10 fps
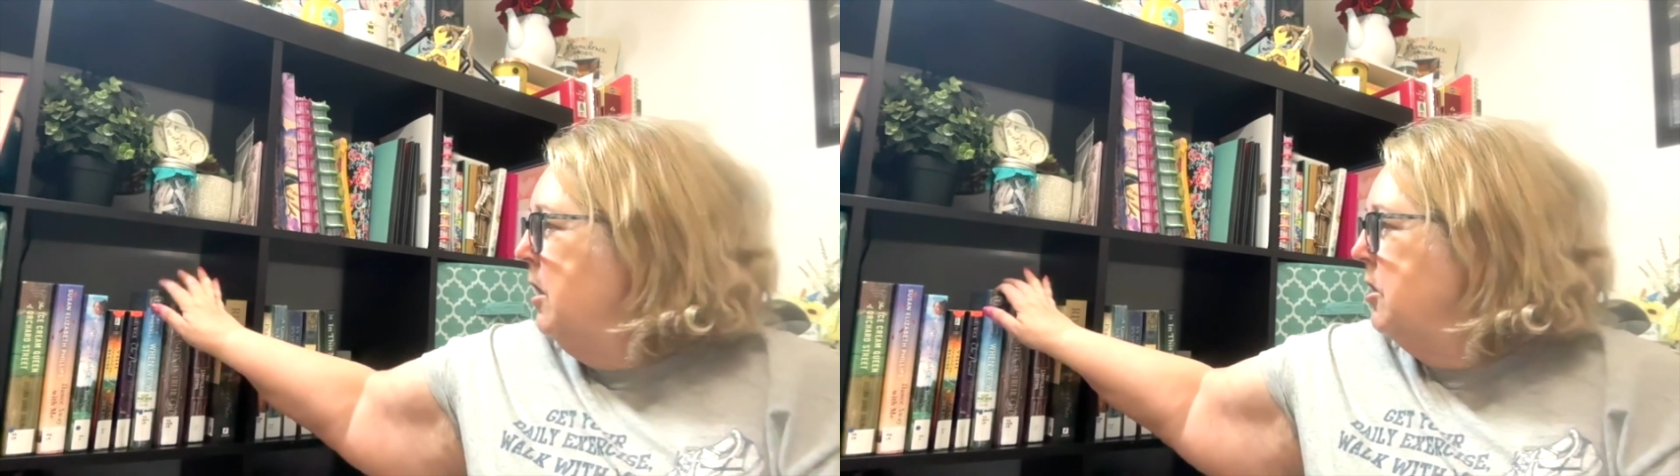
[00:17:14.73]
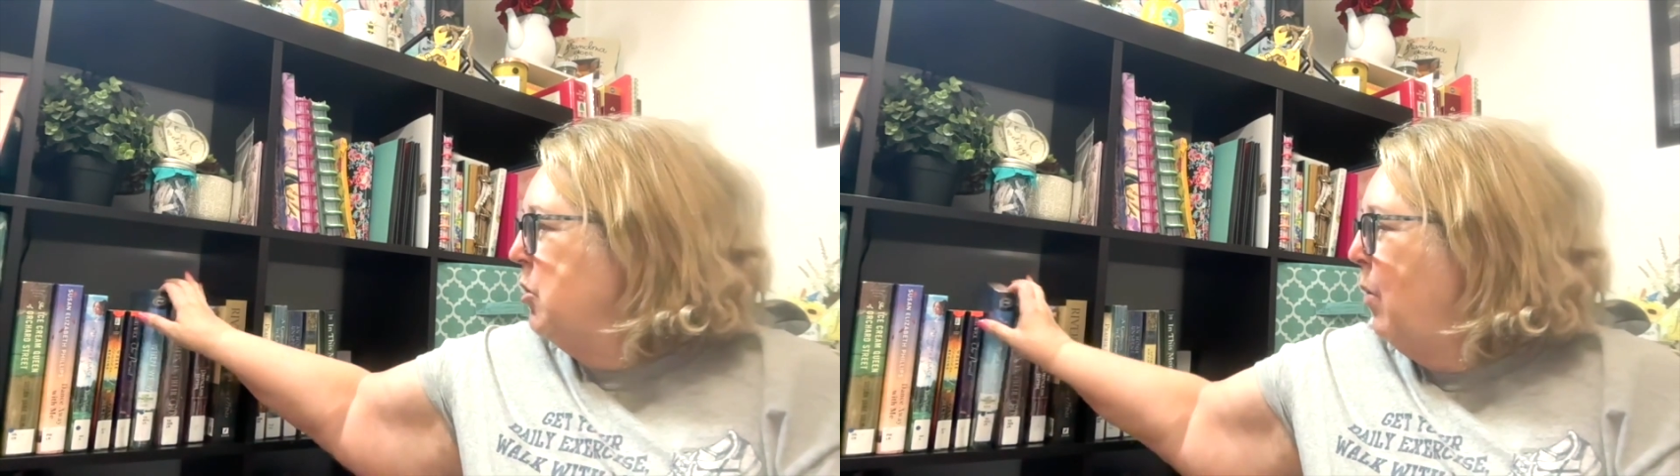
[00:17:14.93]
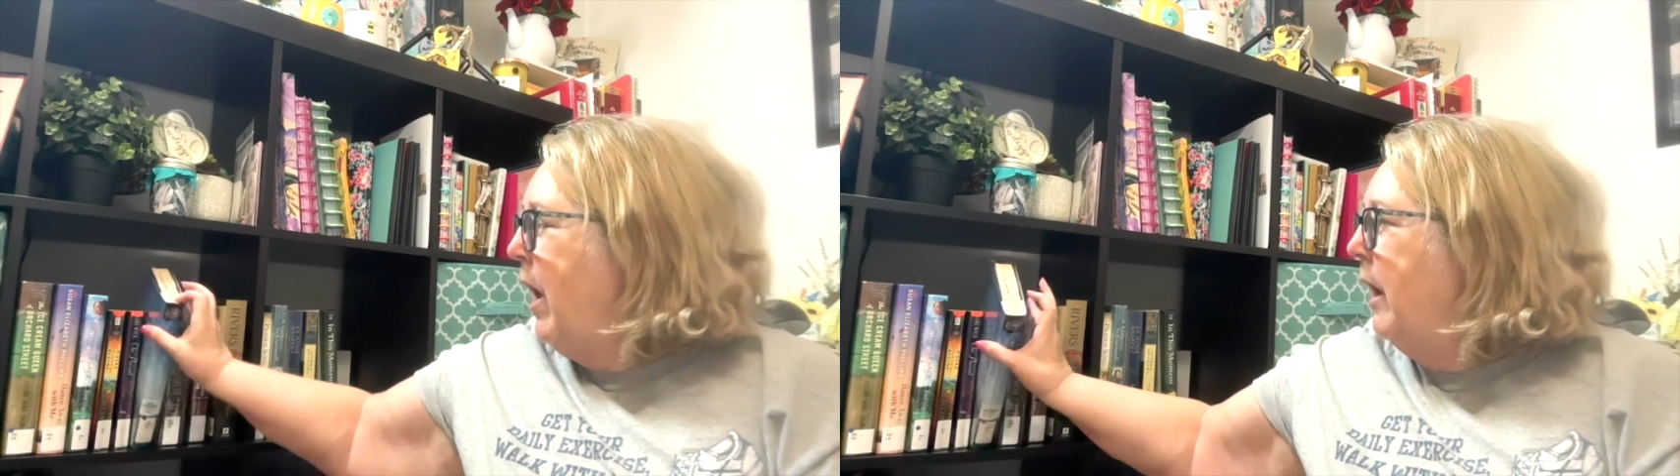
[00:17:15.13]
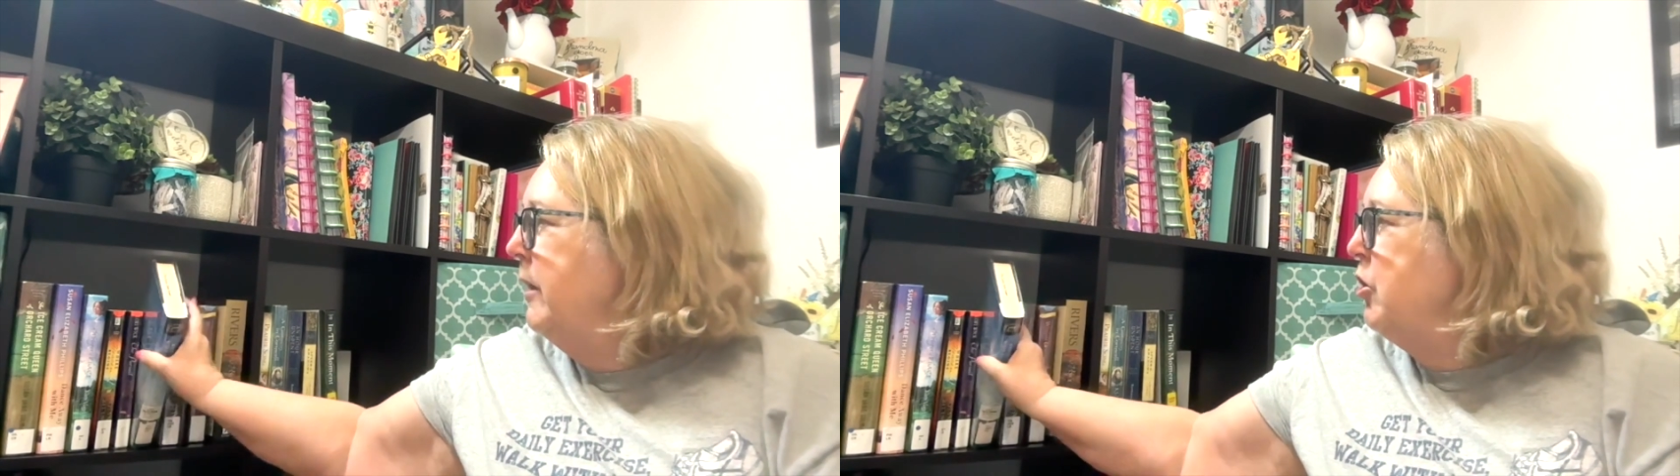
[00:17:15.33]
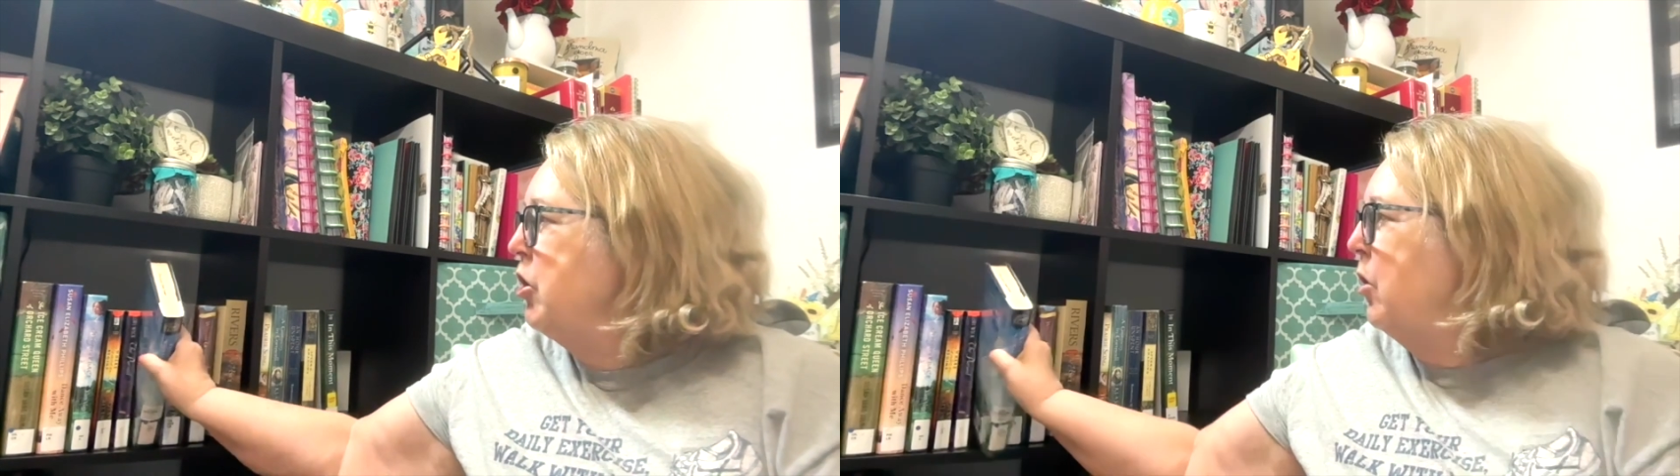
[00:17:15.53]
So I
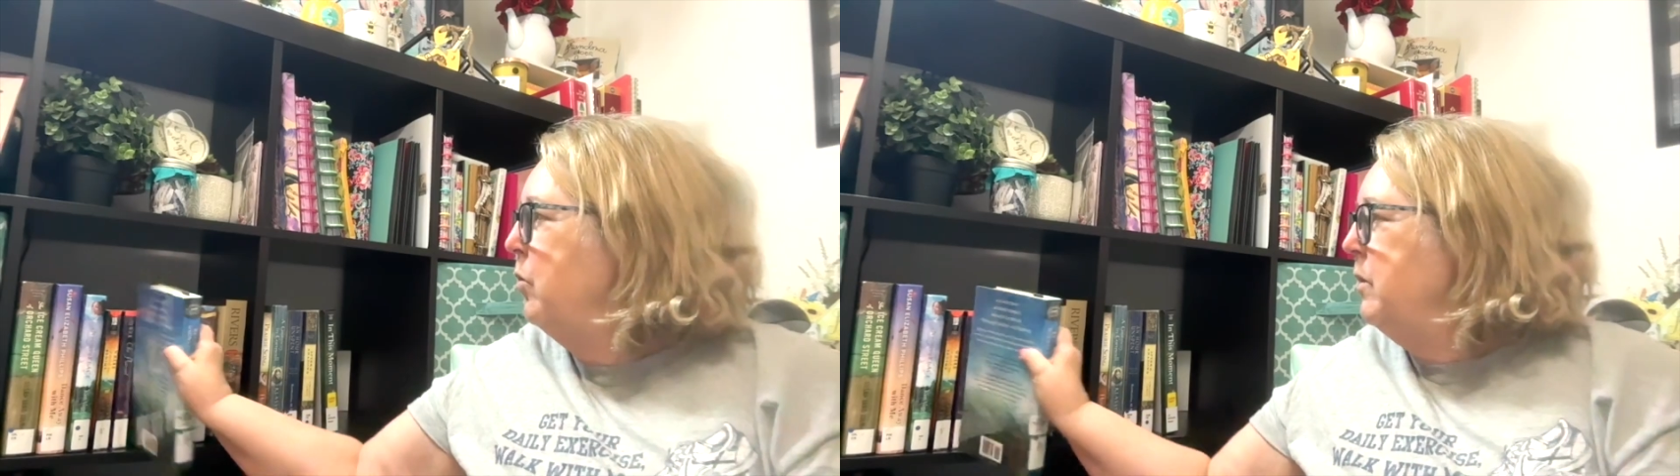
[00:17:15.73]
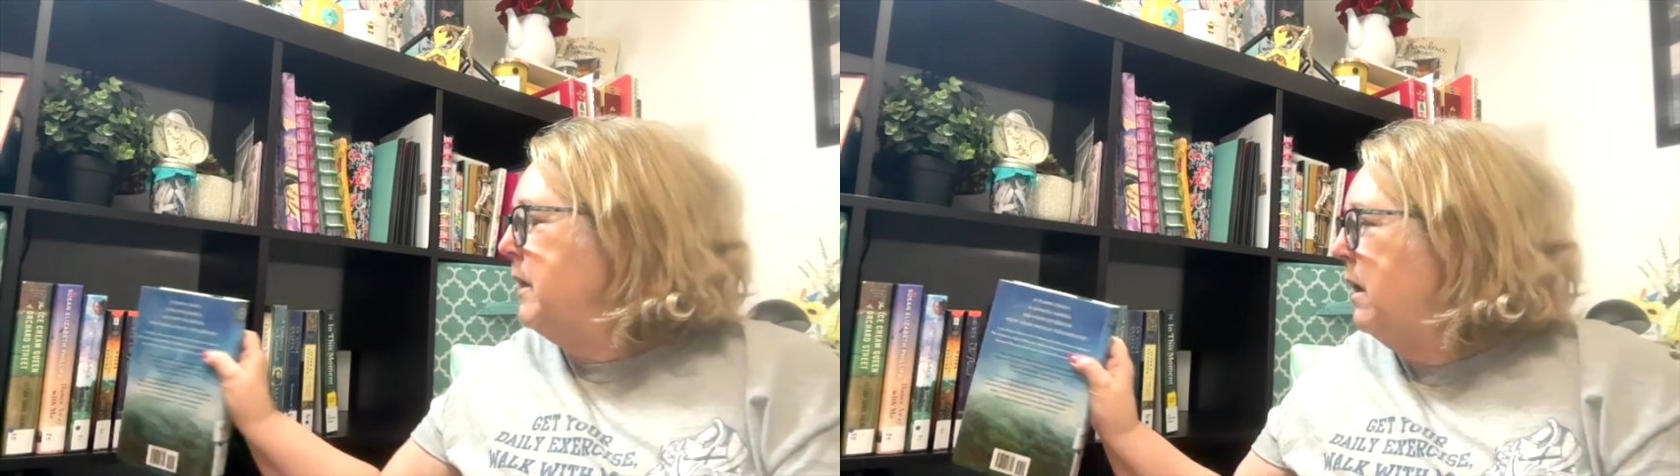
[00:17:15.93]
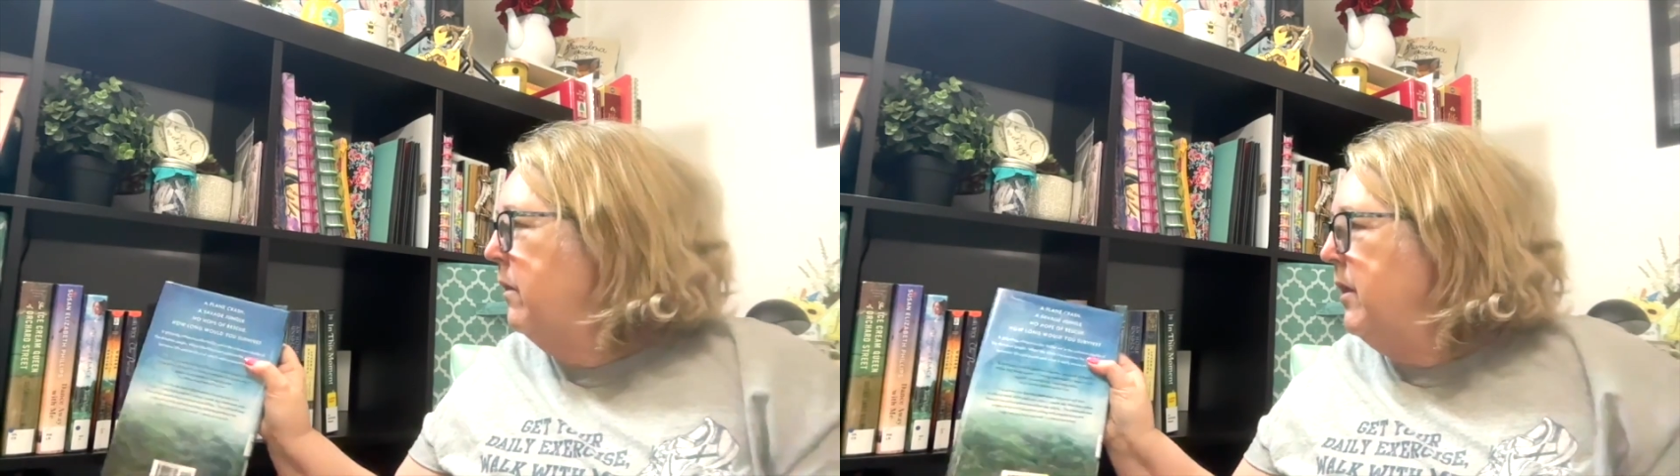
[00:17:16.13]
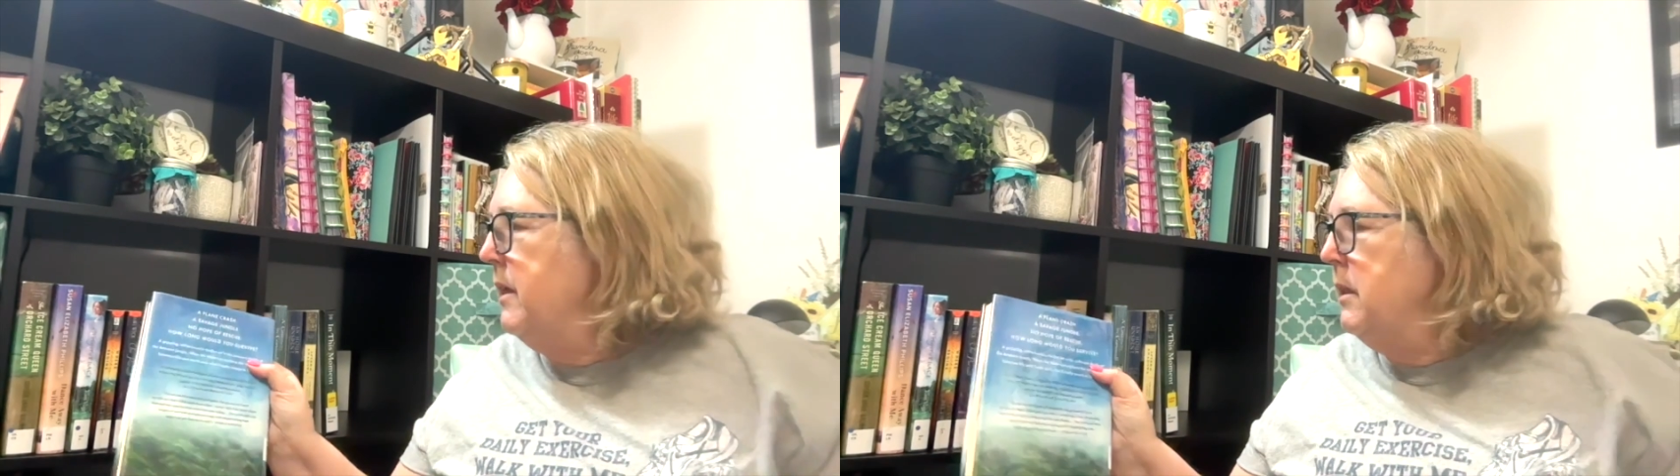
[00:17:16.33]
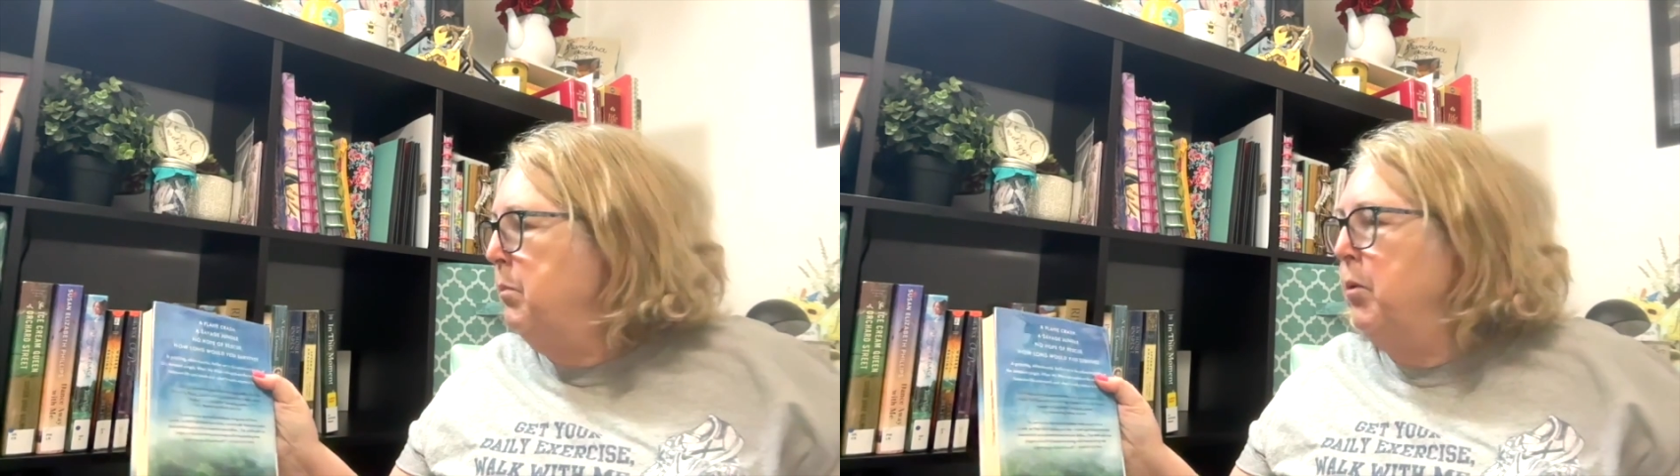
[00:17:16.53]
chose
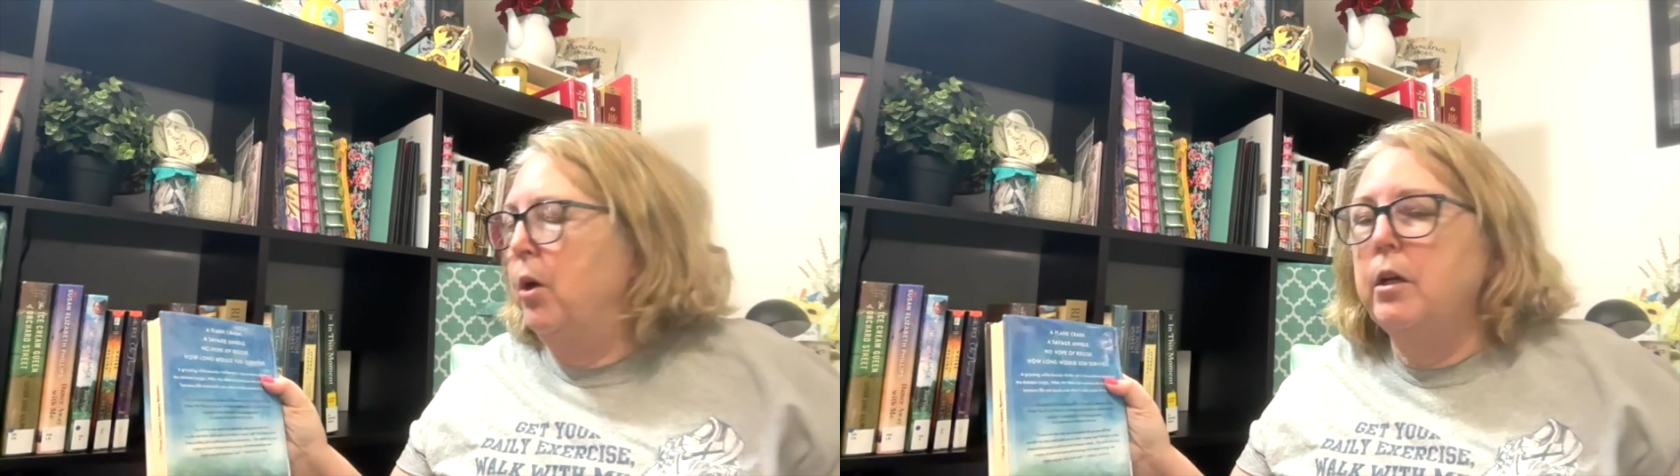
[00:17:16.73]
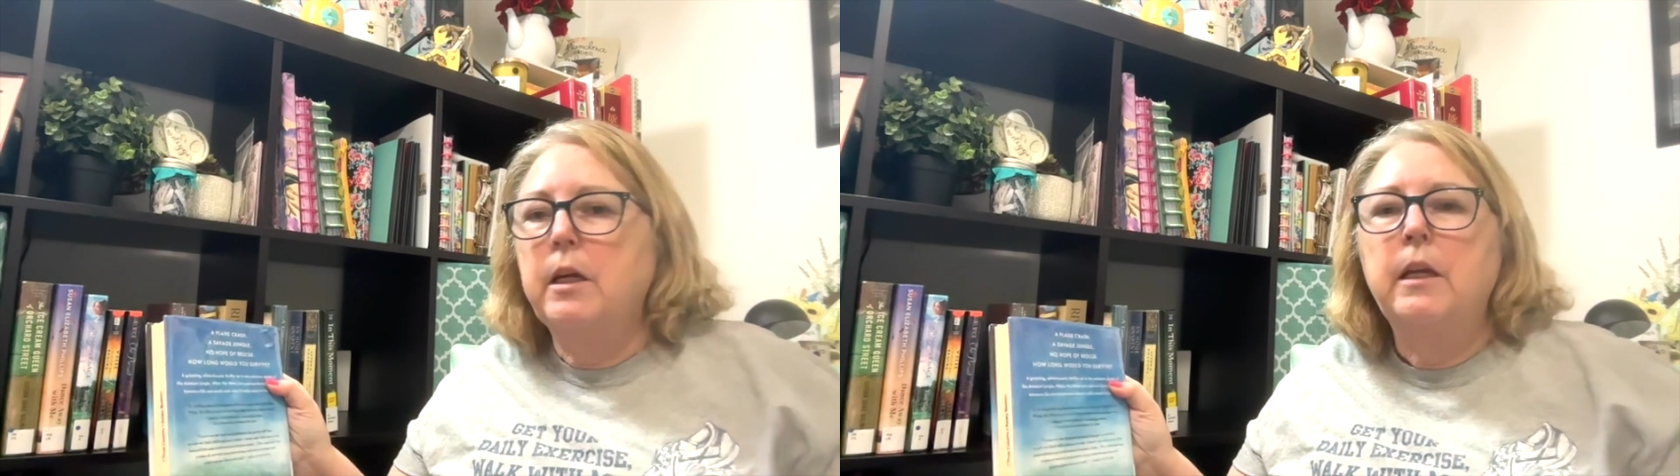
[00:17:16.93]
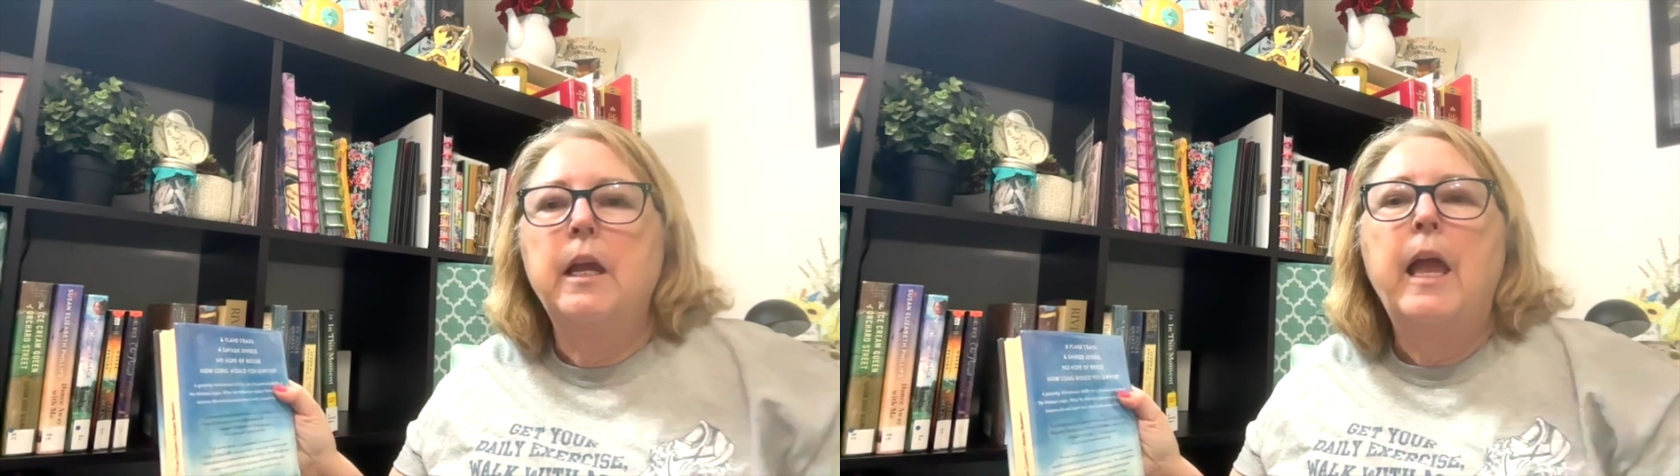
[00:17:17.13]
this book.